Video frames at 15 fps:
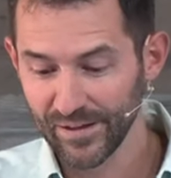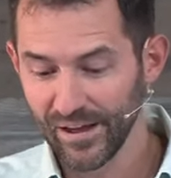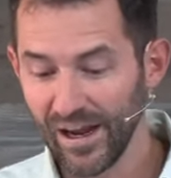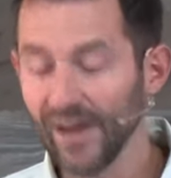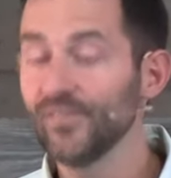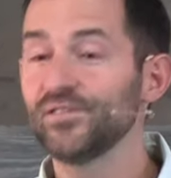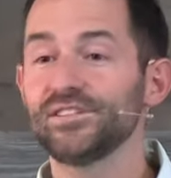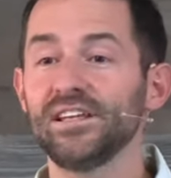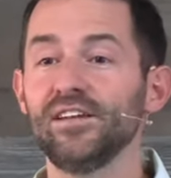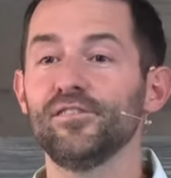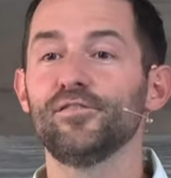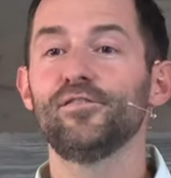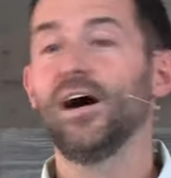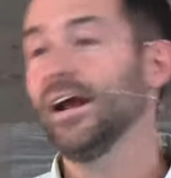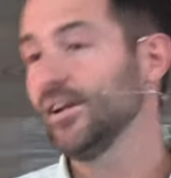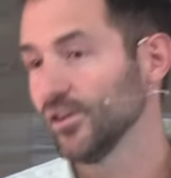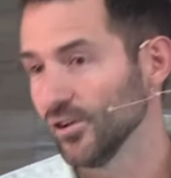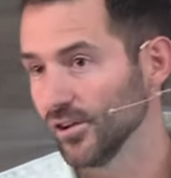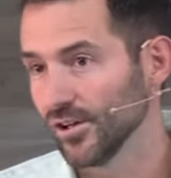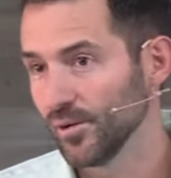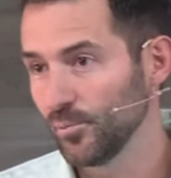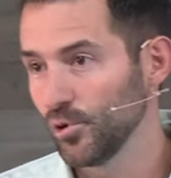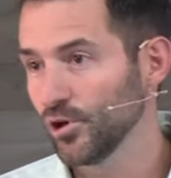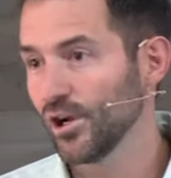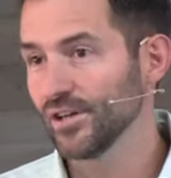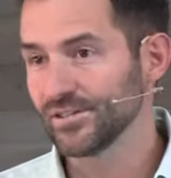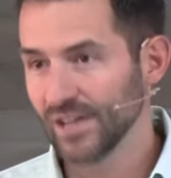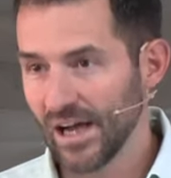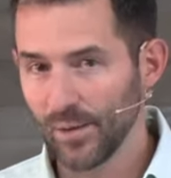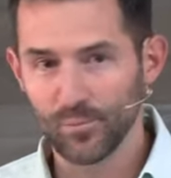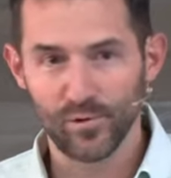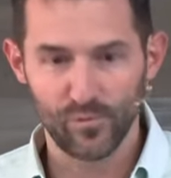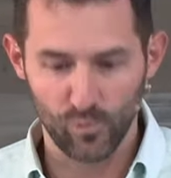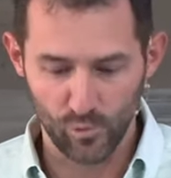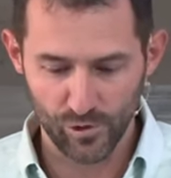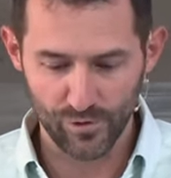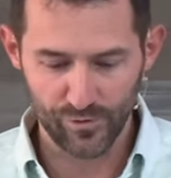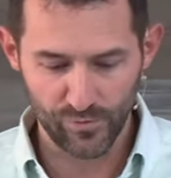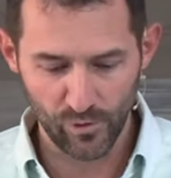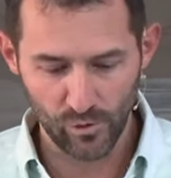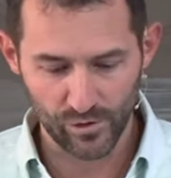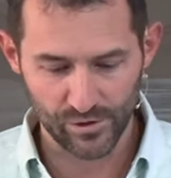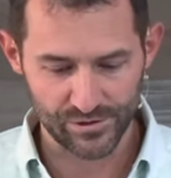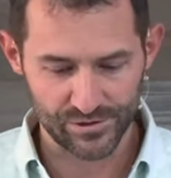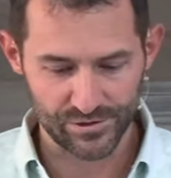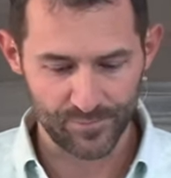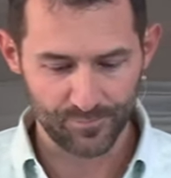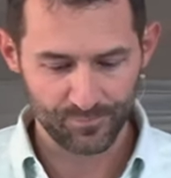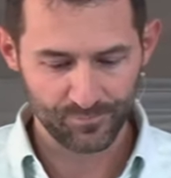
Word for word: I've seen vinyl put on top of wood floors.